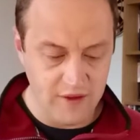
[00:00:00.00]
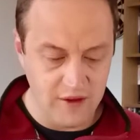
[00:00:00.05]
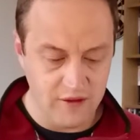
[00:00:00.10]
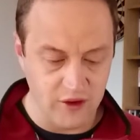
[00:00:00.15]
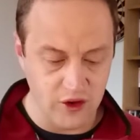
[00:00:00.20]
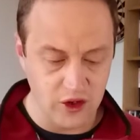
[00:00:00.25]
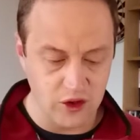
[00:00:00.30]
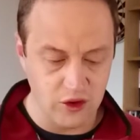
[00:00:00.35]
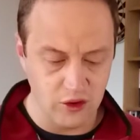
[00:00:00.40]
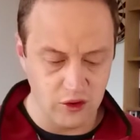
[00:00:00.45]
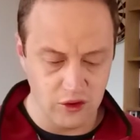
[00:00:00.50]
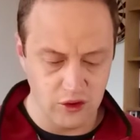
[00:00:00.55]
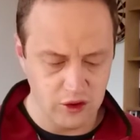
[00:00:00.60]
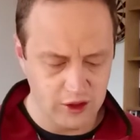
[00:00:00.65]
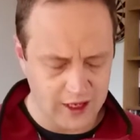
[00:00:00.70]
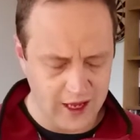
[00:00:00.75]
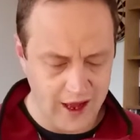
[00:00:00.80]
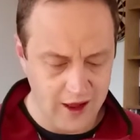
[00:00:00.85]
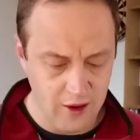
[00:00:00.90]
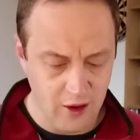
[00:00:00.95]
for you. You
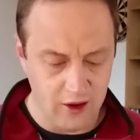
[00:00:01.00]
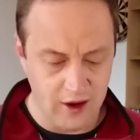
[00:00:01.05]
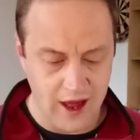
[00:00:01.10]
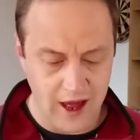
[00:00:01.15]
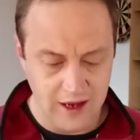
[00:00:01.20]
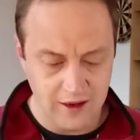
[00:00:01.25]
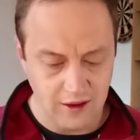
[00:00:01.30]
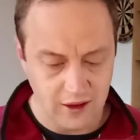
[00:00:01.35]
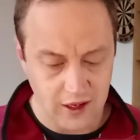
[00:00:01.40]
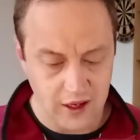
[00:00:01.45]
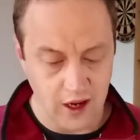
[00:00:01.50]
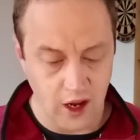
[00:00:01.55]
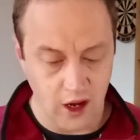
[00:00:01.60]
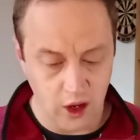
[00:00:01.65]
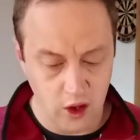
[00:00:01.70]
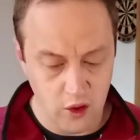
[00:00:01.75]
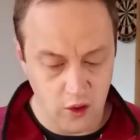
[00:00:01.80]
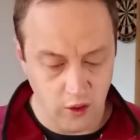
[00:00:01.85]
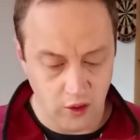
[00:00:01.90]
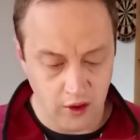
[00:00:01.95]
cannot handle it
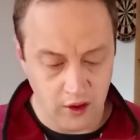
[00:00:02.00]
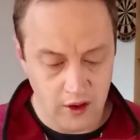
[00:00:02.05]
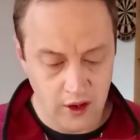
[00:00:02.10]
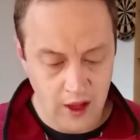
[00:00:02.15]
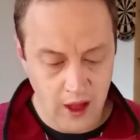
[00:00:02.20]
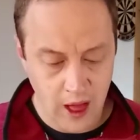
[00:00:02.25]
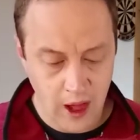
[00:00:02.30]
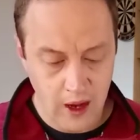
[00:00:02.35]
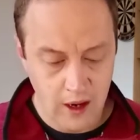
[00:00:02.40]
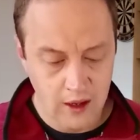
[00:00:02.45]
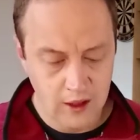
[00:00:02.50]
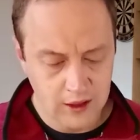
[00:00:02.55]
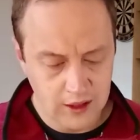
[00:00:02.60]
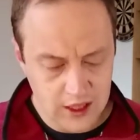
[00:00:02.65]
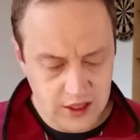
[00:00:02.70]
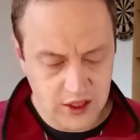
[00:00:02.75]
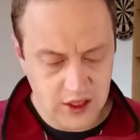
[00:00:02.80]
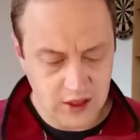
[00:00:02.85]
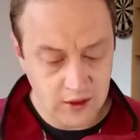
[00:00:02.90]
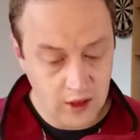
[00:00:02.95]
alone.
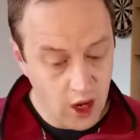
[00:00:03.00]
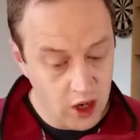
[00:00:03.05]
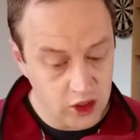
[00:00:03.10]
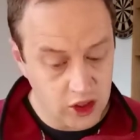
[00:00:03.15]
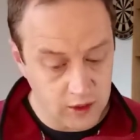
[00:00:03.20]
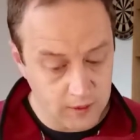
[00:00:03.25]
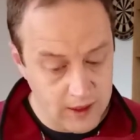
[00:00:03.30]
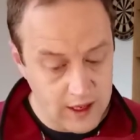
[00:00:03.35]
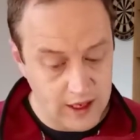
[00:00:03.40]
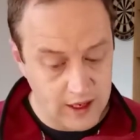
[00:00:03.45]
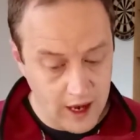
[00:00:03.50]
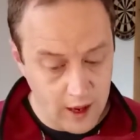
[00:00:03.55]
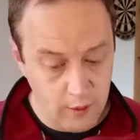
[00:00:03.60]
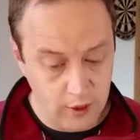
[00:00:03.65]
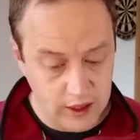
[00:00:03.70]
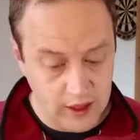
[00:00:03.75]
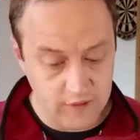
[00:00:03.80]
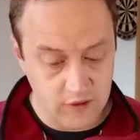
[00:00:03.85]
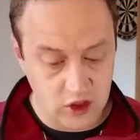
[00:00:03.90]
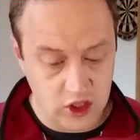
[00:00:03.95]
Listen now to me, and I will
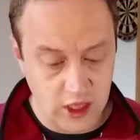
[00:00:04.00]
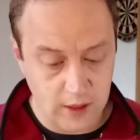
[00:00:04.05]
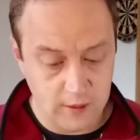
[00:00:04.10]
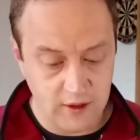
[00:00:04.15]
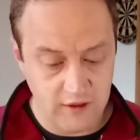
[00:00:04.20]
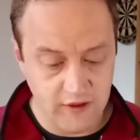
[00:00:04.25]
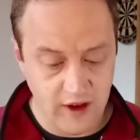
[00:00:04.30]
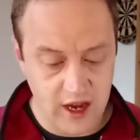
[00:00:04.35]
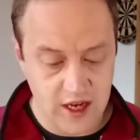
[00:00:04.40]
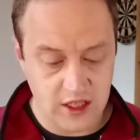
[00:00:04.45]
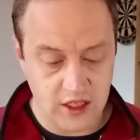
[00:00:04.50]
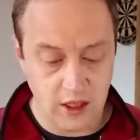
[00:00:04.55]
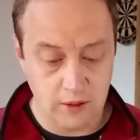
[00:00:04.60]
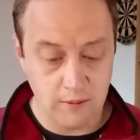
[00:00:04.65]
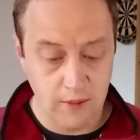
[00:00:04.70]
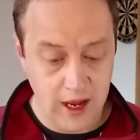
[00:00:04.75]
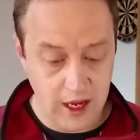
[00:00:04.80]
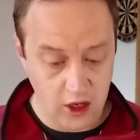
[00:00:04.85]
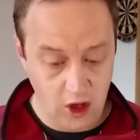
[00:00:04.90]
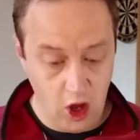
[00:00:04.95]
give you some advice, and
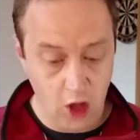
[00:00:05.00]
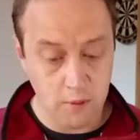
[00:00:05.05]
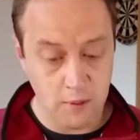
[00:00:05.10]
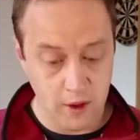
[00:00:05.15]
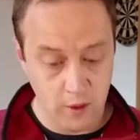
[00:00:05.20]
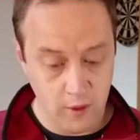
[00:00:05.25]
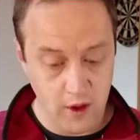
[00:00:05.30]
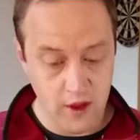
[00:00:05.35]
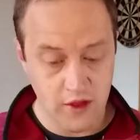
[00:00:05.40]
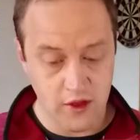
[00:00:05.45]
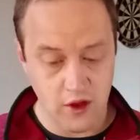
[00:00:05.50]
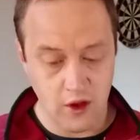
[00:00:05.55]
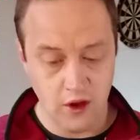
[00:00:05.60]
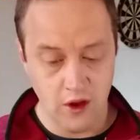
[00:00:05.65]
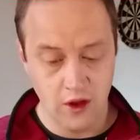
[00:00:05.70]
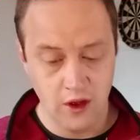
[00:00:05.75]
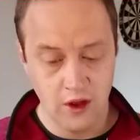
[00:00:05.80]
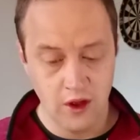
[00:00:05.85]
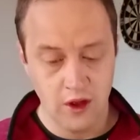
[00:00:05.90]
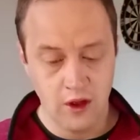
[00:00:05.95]
may God be with you.
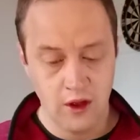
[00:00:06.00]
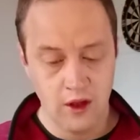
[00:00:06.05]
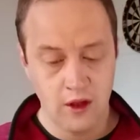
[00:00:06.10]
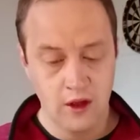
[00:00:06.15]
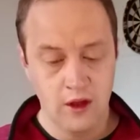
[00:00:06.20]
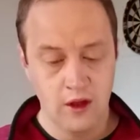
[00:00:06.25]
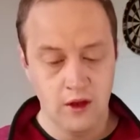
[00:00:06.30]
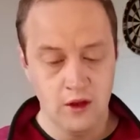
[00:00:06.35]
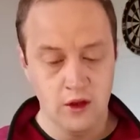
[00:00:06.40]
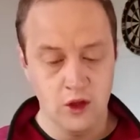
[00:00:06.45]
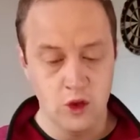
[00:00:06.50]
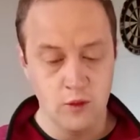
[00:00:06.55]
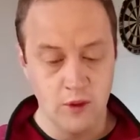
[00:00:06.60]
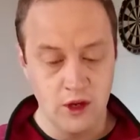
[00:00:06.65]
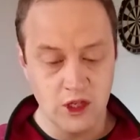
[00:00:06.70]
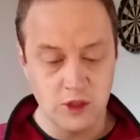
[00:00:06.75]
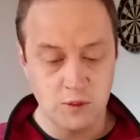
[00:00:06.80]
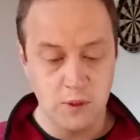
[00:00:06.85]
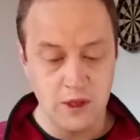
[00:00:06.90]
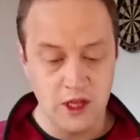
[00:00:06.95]
You
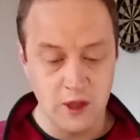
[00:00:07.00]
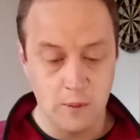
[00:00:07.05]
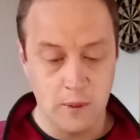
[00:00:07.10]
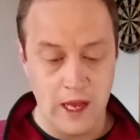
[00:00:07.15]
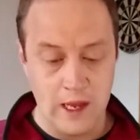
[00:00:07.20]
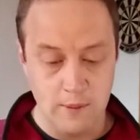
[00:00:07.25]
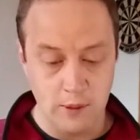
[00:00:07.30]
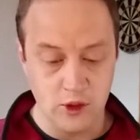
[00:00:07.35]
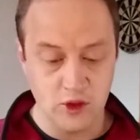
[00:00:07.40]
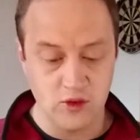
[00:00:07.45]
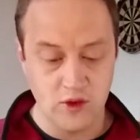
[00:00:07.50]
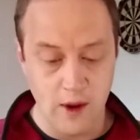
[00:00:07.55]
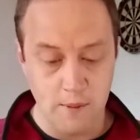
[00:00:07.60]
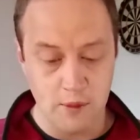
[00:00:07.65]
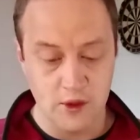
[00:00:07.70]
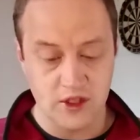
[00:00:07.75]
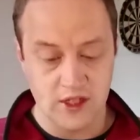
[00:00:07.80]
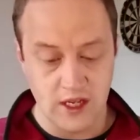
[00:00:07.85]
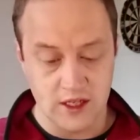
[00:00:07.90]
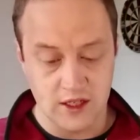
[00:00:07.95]
must be the people's
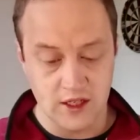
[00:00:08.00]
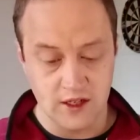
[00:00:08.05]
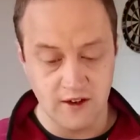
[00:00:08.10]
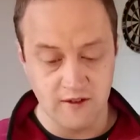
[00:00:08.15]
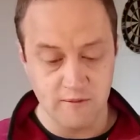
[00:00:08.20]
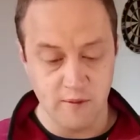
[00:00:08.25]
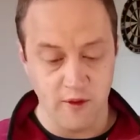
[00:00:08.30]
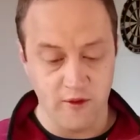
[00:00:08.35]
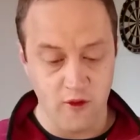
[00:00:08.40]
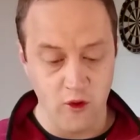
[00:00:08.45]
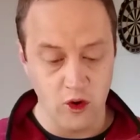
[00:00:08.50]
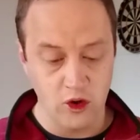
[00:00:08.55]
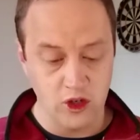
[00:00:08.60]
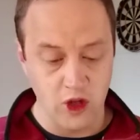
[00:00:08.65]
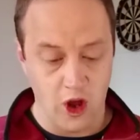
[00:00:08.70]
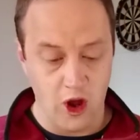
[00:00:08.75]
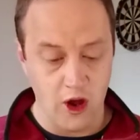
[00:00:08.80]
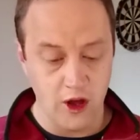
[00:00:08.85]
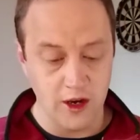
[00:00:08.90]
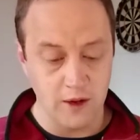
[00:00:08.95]
representative before
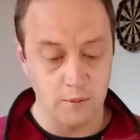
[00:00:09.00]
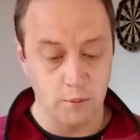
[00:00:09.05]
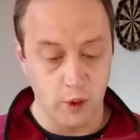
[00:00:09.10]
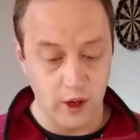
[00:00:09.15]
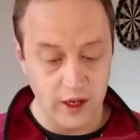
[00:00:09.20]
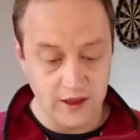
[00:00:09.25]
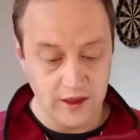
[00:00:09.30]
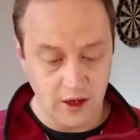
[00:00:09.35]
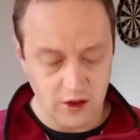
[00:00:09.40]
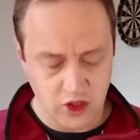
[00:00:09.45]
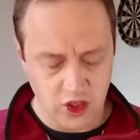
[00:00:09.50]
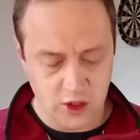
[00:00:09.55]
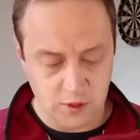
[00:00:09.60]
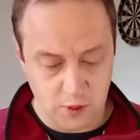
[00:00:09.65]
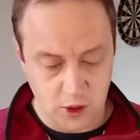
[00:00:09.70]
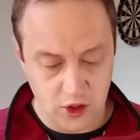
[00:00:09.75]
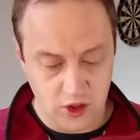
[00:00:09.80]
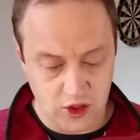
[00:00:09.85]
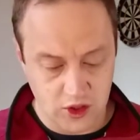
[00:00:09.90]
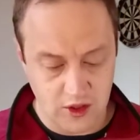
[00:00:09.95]
God, and bring their
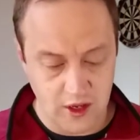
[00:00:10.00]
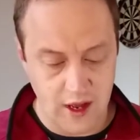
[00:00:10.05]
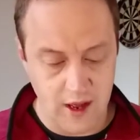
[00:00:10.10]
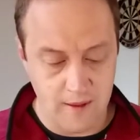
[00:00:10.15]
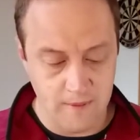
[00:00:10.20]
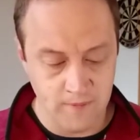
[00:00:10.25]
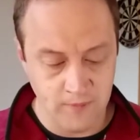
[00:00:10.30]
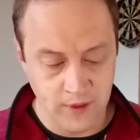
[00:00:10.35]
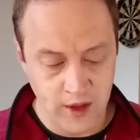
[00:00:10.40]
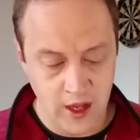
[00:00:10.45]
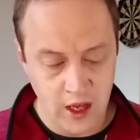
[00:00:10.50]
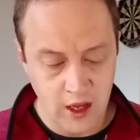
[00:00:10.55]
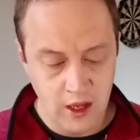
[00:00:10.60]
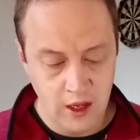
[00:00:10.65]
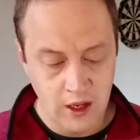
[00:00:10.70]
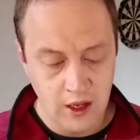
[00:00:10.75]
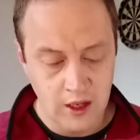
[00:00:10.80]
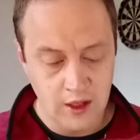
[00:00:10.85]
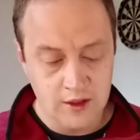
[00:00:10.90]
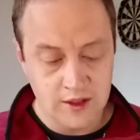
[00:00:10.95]
disputes to Him.
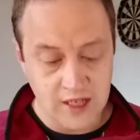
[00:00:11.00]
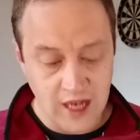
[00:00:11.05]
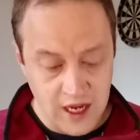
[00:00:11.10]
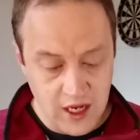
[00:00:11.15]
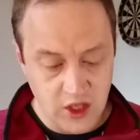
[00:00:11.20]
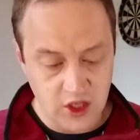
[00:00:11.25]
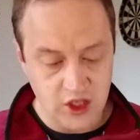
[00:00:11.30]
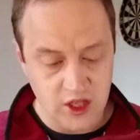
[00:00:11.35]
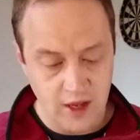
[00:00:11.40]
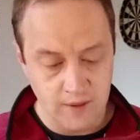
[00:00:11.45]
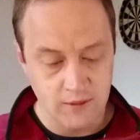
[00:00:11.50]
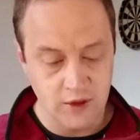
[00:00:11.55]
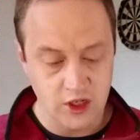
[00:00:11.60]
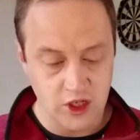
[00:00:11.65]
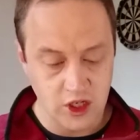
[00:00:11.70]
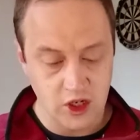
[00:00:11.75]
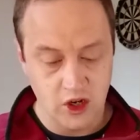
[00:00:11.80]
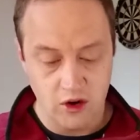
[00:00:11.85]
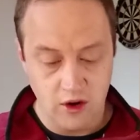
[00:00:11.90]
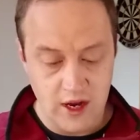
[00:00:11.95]
Teach them the
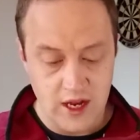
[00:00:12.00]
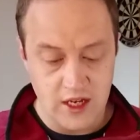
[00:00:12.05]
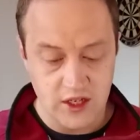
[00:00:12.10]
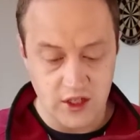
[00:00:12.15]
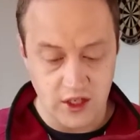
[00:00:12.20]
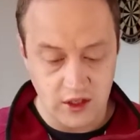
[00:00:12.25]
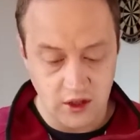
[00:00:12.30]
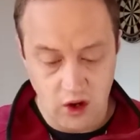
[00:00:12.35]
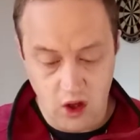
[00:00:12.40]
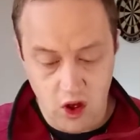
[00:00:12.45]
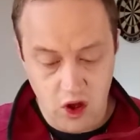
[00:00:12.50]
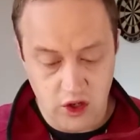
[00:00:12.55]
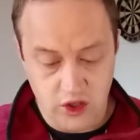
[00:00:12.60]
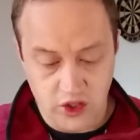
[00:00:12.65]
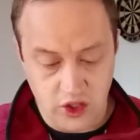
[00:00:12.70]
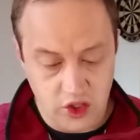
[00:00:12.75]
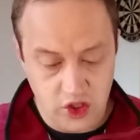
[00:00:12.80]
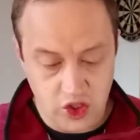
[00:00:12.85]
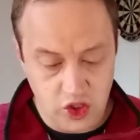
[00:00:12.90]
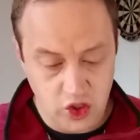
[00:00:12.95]
decrees and laws,
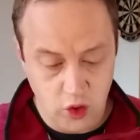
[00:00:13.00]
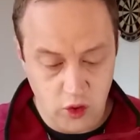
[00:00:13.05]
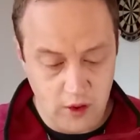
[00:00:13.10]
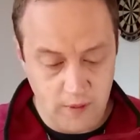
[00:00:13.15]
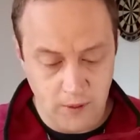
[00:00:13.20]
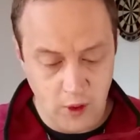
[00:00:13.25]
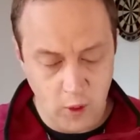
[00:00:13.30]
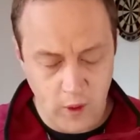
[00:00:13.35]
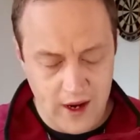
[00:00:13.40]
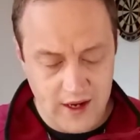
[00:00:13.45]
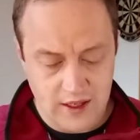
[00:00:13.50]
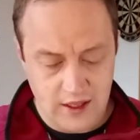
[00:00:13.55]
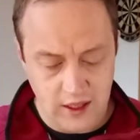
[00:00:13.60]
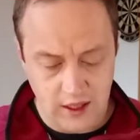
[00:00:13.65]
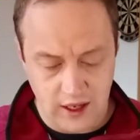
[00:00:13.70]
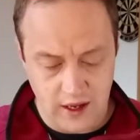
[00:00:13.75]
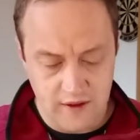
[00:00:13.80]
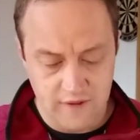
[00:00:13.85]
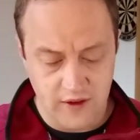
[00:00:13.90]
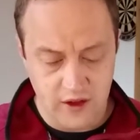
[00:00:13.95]
and show them the way to
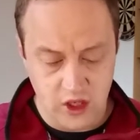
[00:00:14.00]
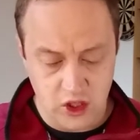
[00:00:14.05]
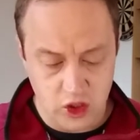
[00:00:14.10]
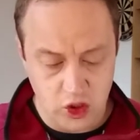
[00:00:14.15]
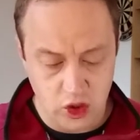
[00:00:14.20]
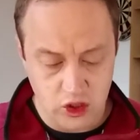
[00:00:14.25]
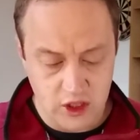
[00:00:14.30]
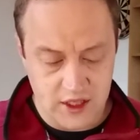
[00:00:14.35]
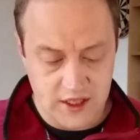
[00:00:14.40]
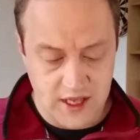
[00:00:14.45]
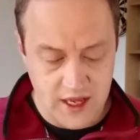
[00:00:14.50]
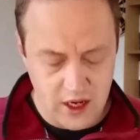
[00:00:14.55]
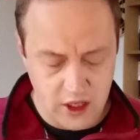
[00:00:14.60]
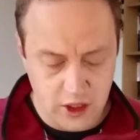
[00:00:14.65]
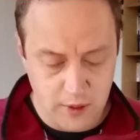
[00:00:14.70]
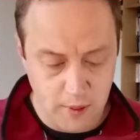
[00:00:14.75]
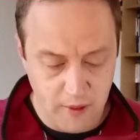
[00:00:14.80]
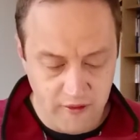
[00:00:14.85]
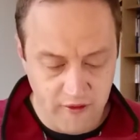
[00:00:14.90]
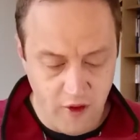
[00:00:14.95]
live and the duties they are to
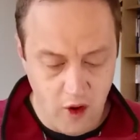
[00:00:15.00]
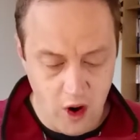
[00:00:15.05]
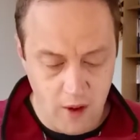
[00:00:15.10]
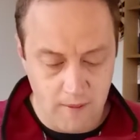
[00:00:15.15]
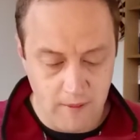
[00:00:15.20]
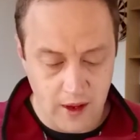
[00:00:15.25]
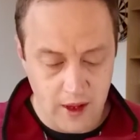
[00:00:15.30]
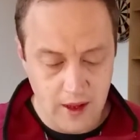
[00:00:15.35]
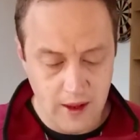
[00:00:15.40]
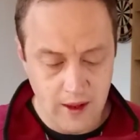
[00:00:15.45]
perform.